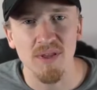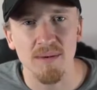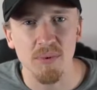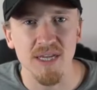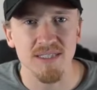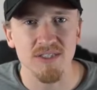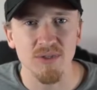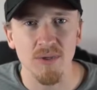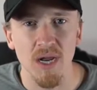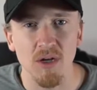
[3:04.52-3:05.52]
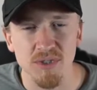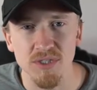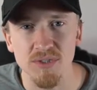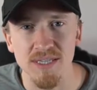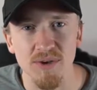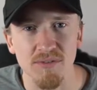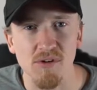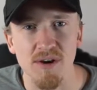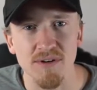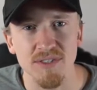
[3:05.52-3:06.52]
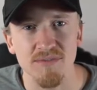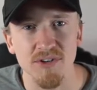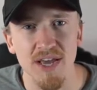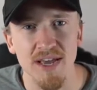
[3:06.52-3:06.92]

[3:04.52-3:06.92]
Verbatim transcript: that it blesses you and helps you, and that you have a great rest of your